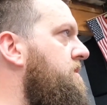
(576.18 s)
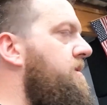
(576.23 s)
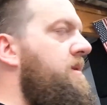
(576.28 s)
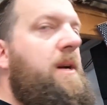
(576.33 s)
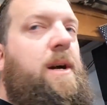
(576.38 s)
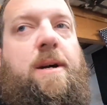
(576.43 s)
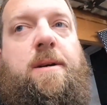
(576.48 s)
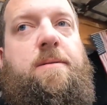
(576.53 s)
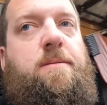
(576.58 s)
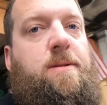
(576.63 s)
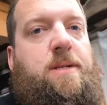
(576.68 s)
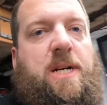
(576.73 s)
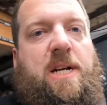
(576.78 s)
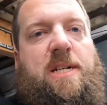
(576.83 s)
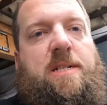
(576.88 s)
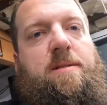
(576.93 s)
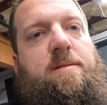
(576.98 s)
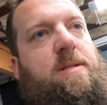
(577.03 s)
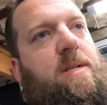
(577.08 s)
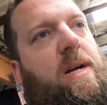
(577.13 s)
Yeah,
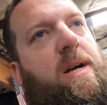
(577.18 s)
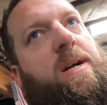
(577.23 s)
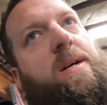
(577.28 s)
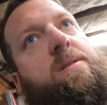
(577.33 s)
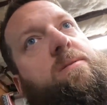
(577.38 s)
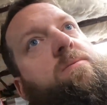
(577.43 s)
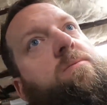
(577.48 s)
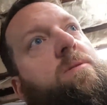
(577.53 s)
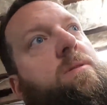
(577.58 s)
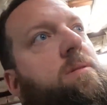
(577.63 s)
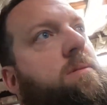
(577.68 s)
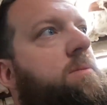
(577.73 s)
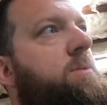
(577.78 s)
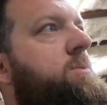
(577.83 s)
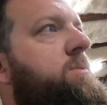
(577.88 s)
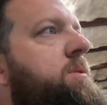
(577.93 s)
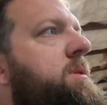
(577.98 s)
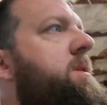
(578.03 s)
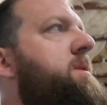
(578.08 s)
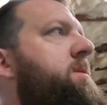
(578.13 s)
God only
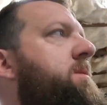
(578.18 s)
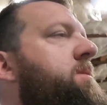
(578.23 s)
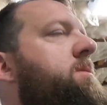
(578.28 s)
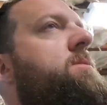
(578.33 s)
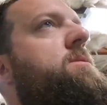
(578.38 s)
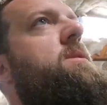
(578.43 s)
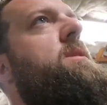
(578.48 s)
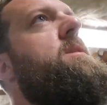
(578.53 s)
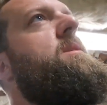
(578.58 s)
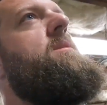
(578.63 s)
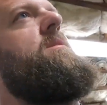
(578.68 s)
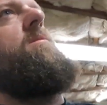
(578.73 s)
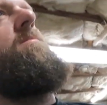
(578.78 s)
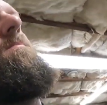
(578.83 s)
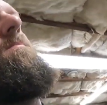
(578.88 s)
knows where the hell those ended